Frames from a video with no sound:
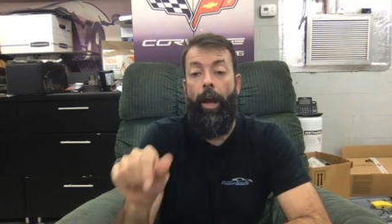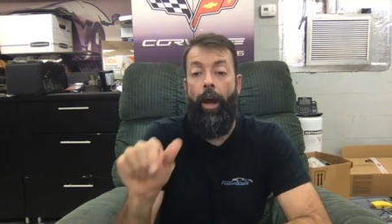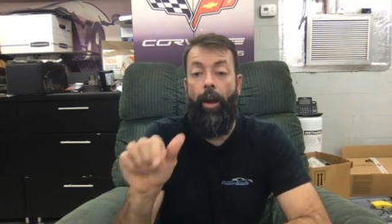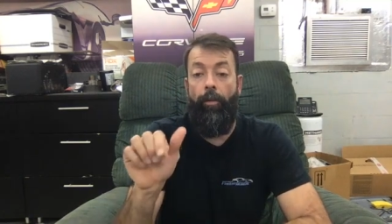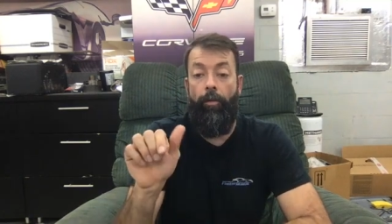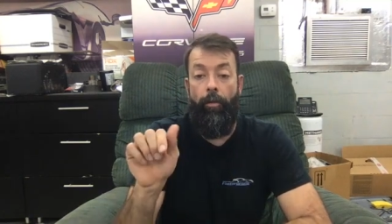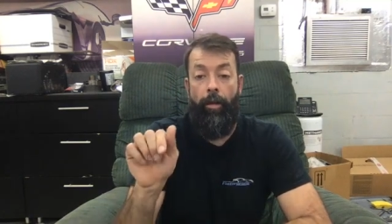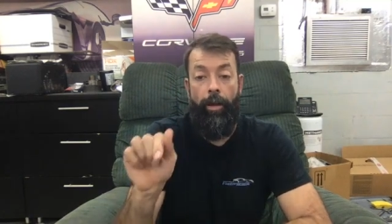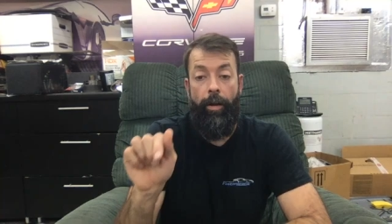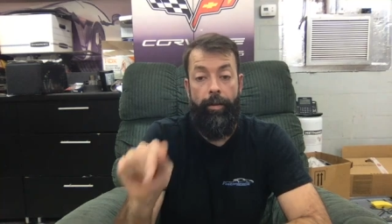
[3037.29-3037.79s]

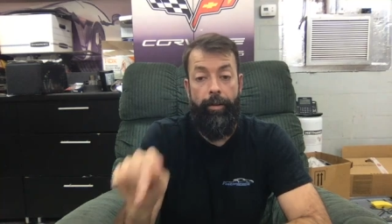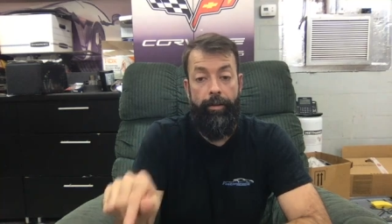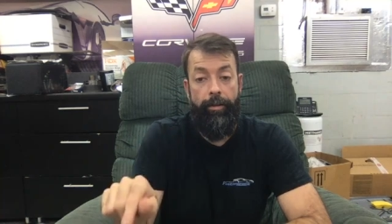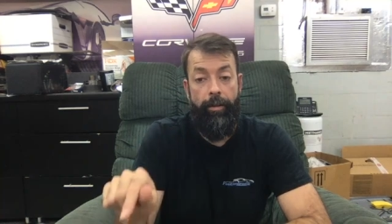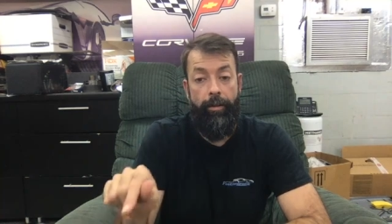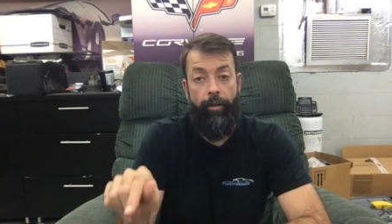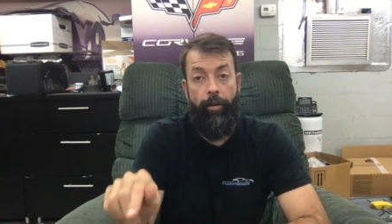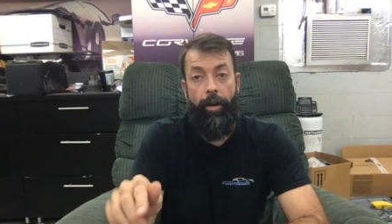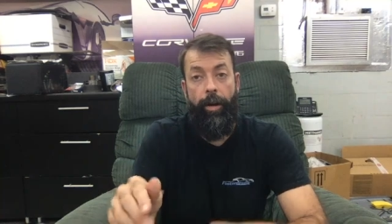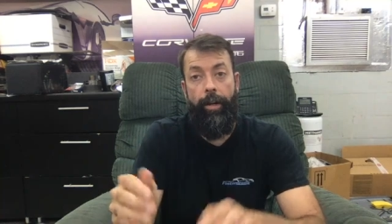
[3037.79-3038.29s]
However hot the
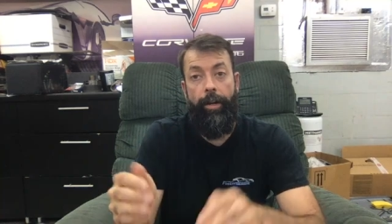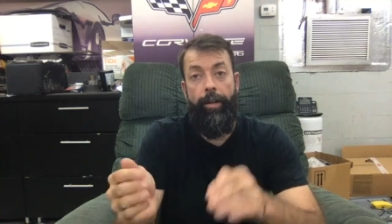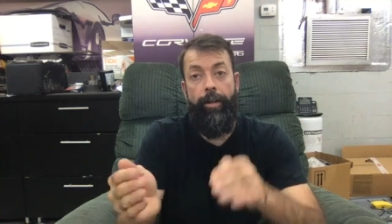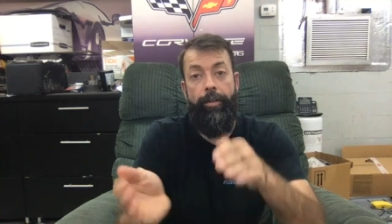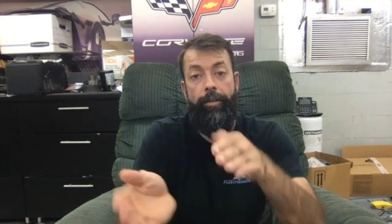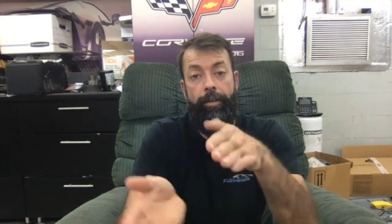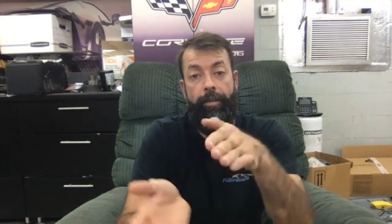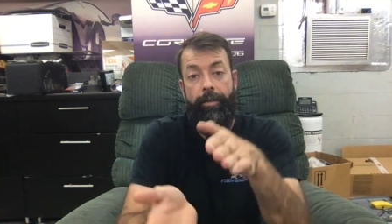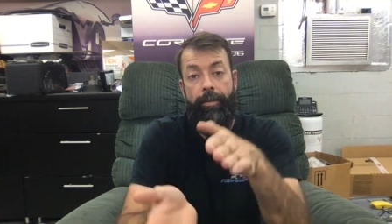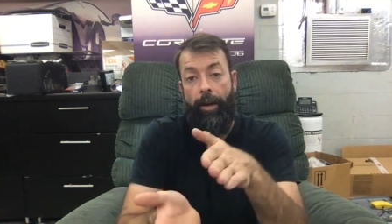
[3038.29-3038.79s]
cylinder head
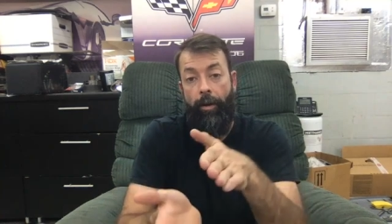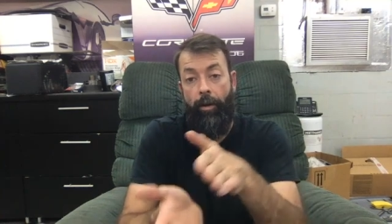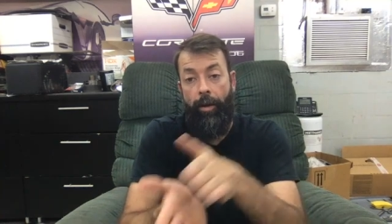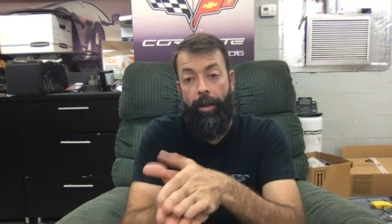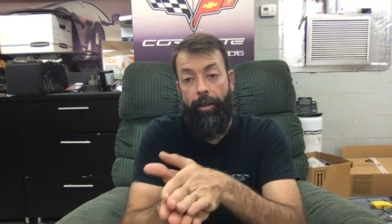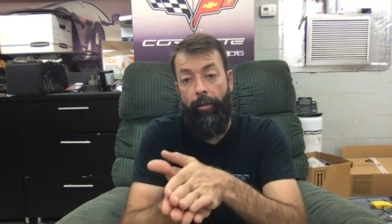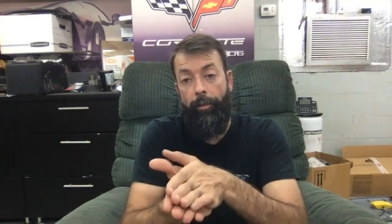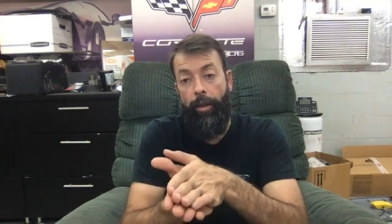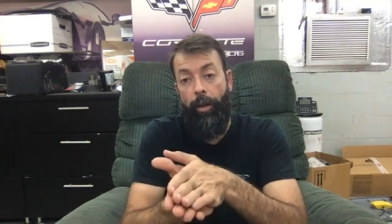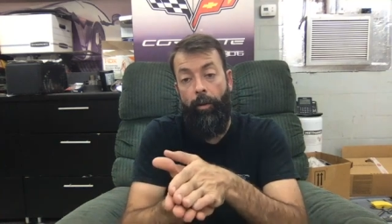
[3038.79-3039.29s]
is how
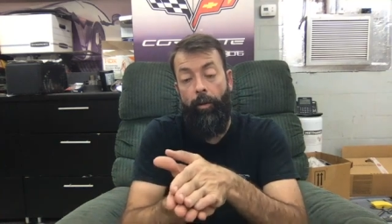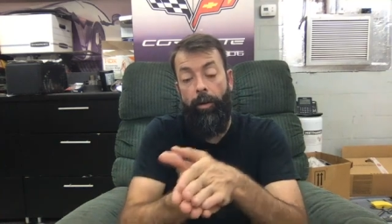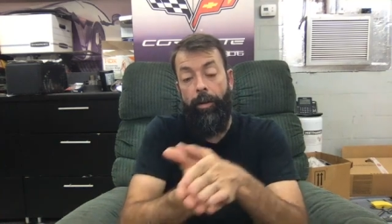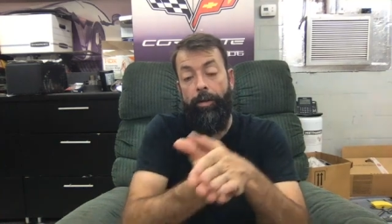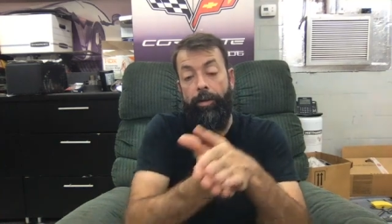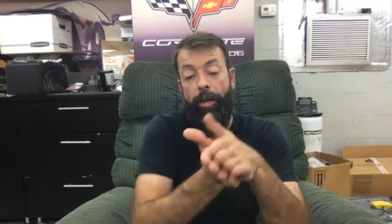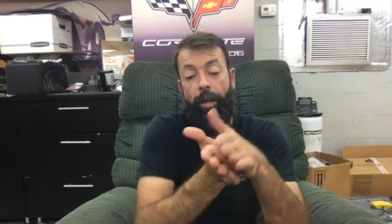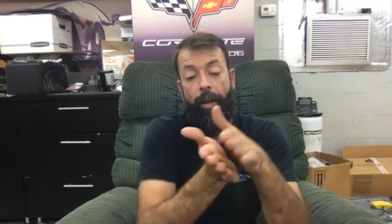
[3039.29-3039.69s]
hot the blower is.